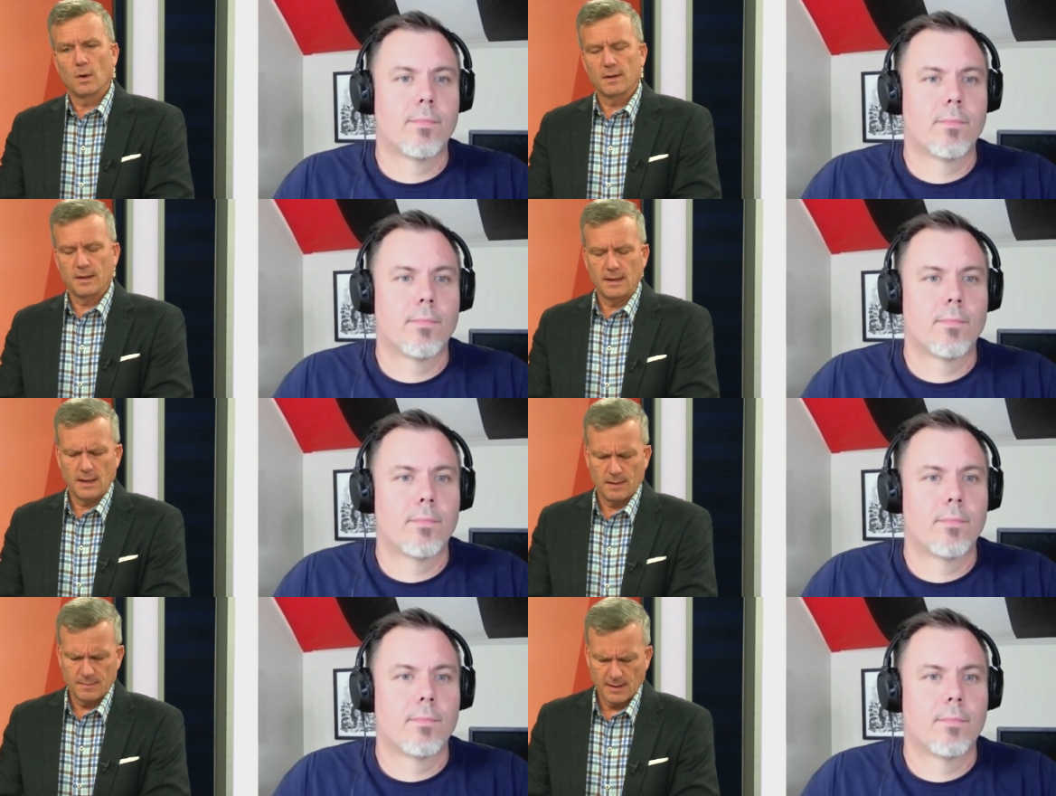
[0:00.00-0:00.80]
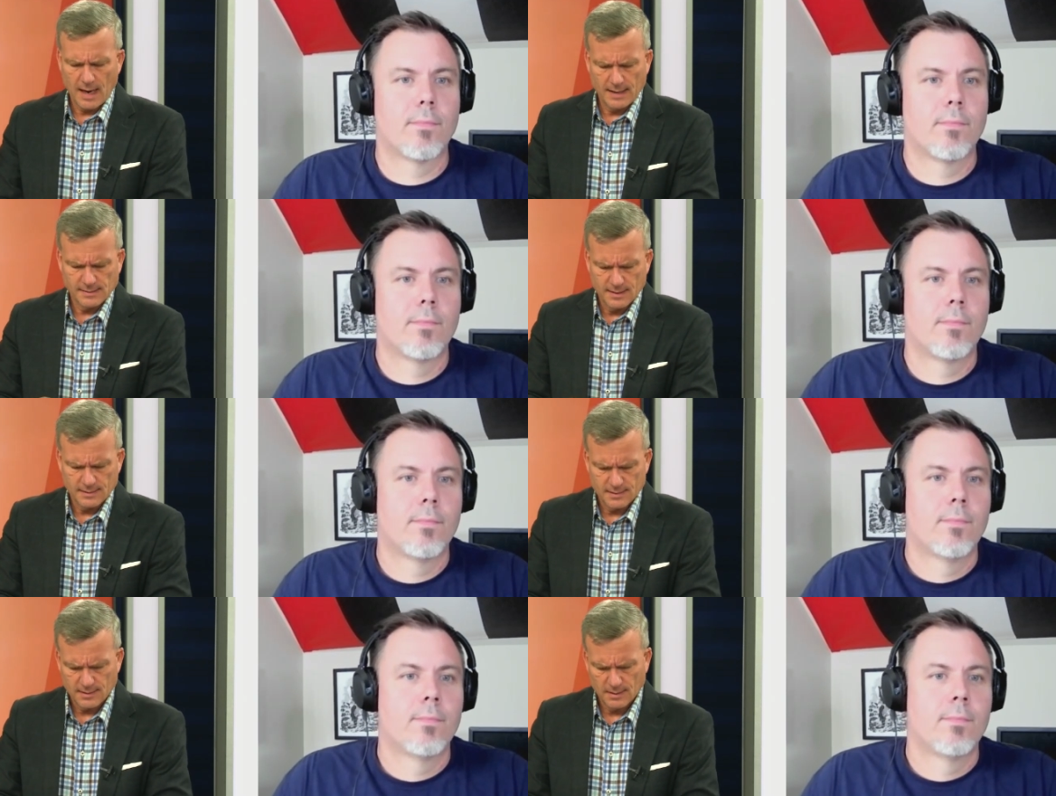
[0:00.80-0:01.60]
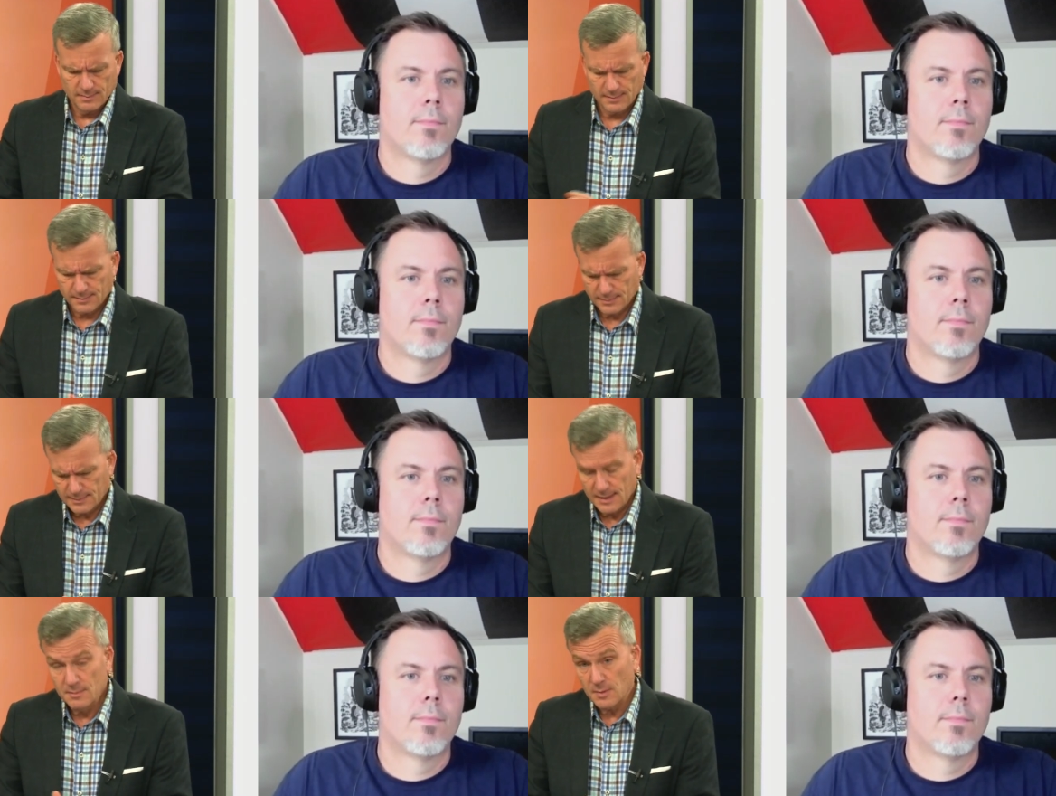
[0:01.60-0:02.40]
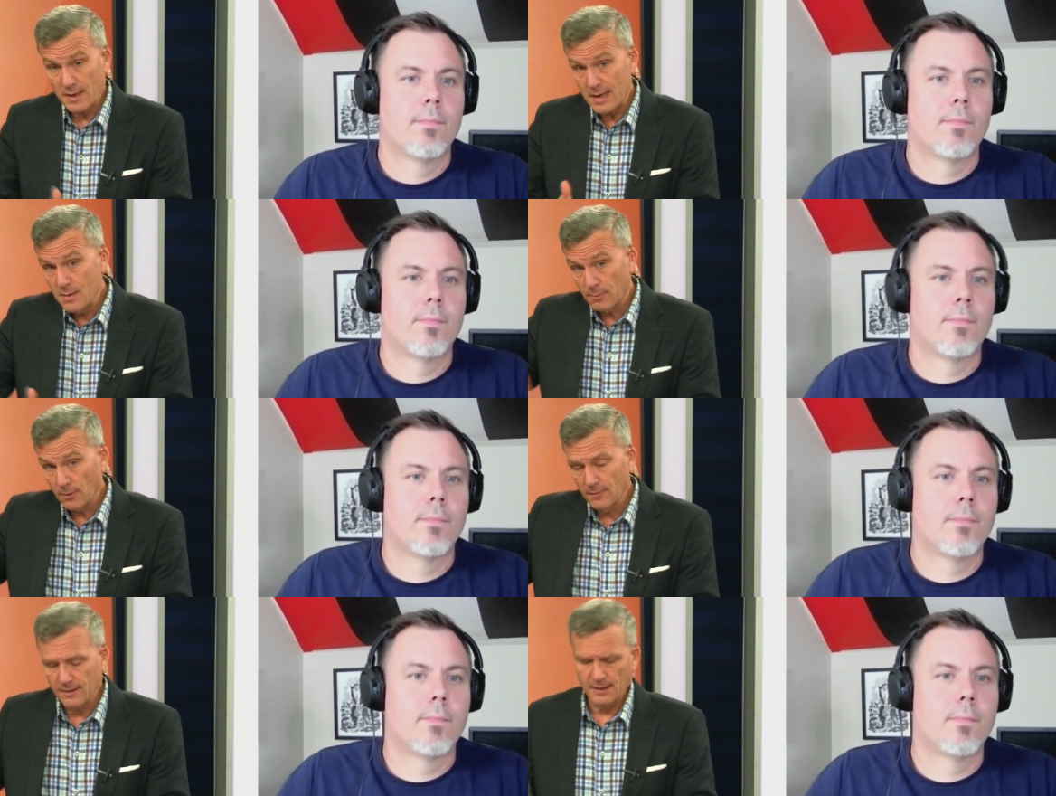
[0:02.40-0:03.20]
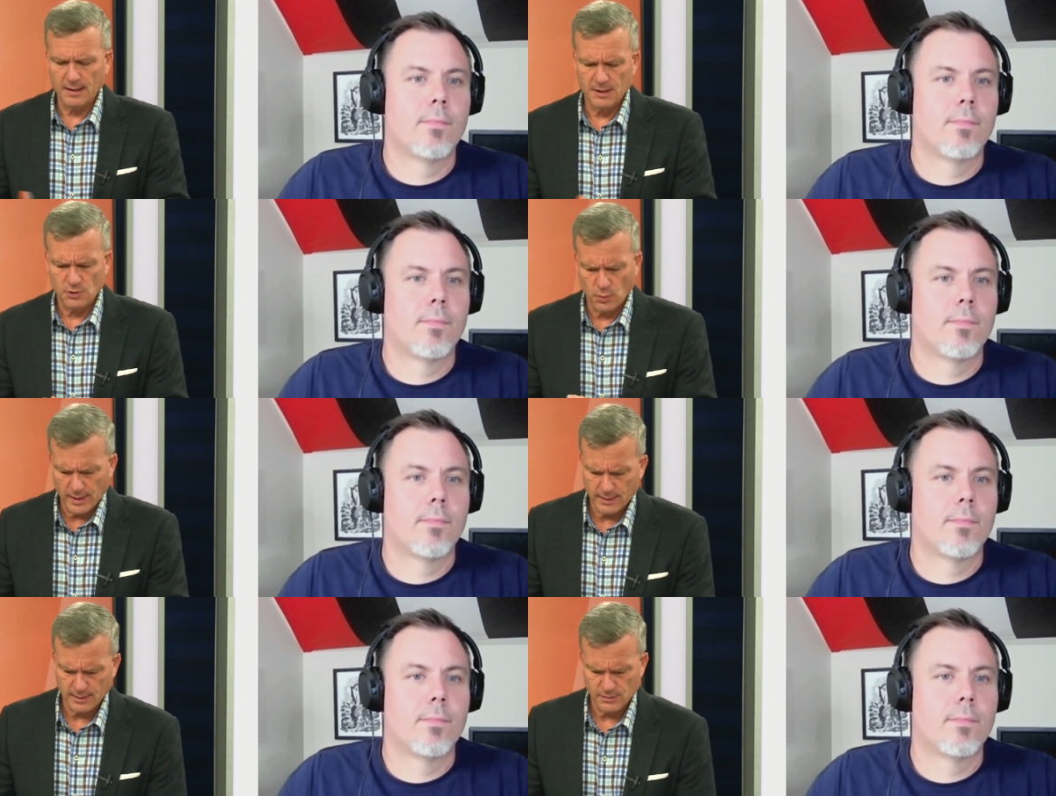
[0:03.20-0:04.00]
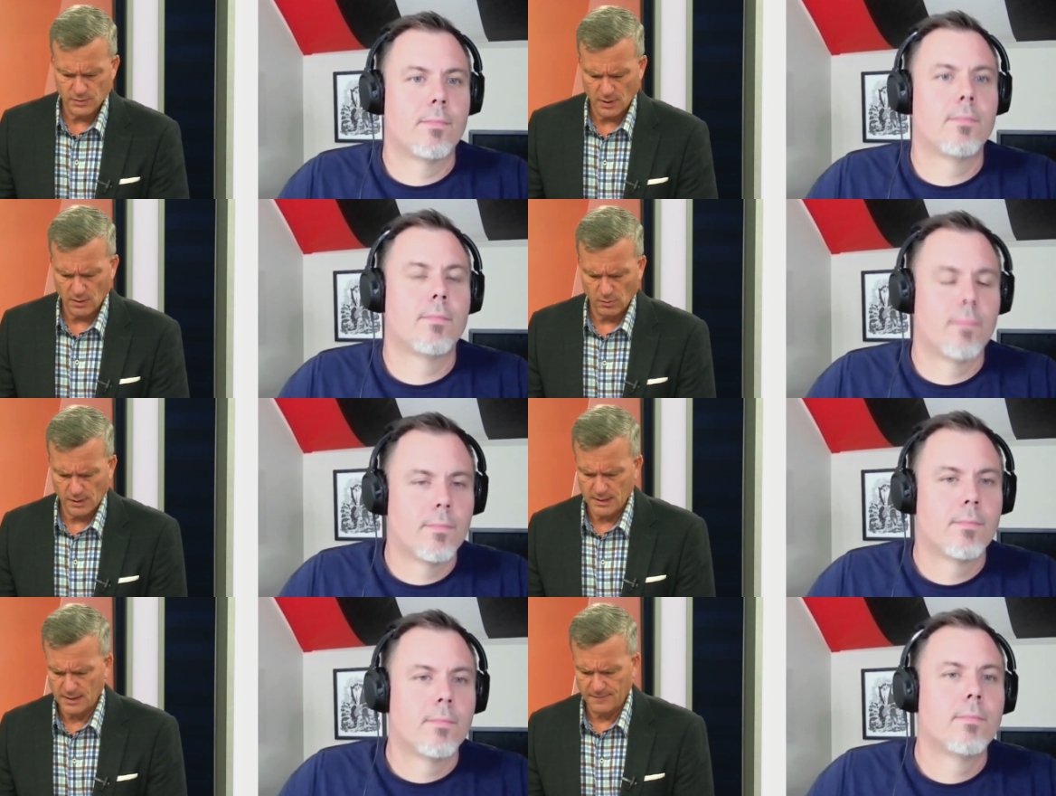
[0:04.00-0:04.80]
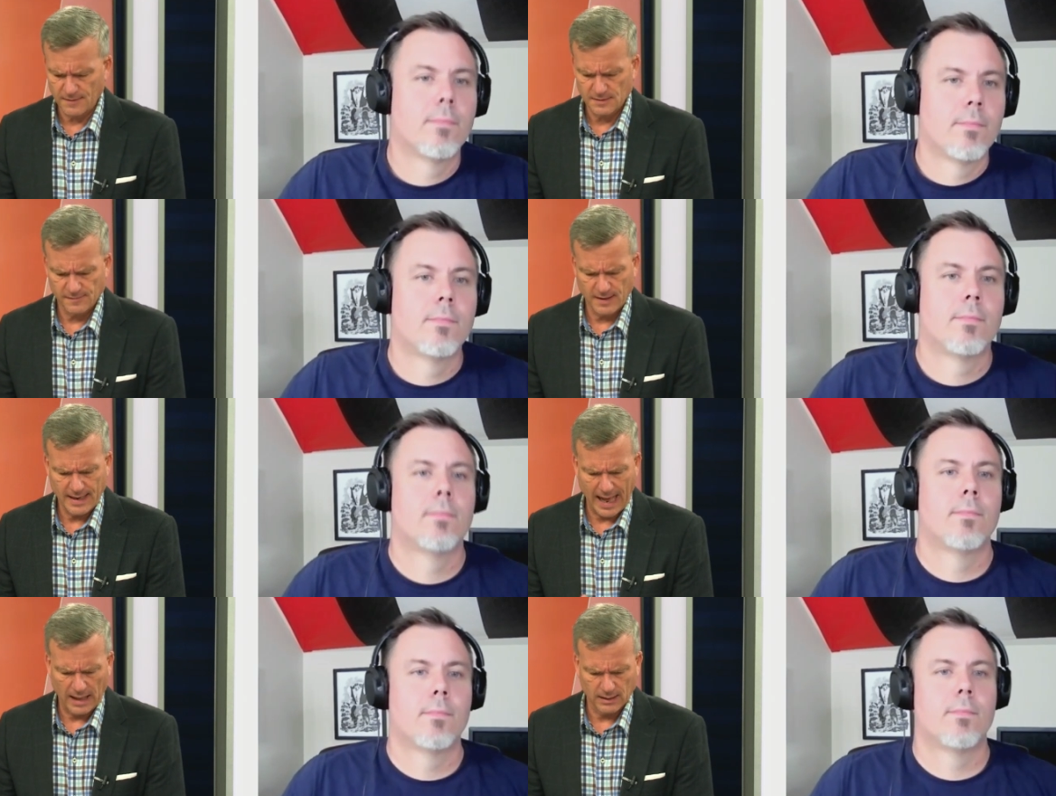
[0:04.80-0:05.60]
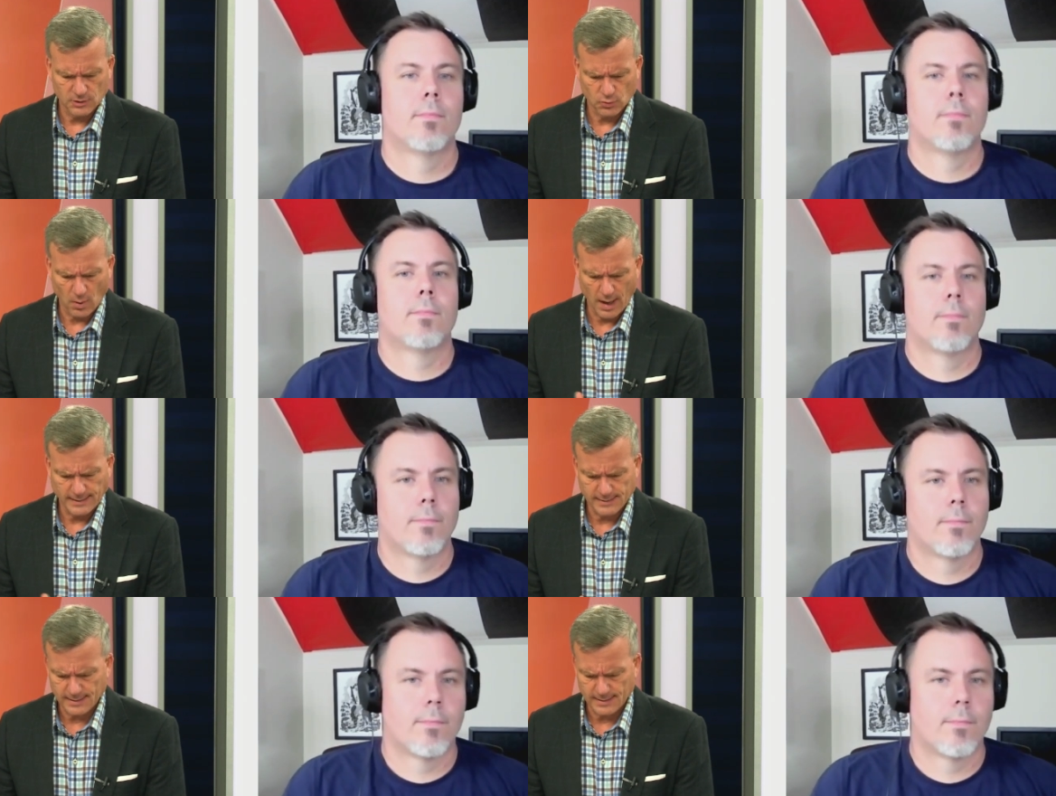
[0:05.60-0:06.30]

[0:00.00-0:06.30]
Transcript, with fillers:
Speaker 1: of the uh, the guys that um, seems to be improving each week is uh, rookie defensive end Alex Wright.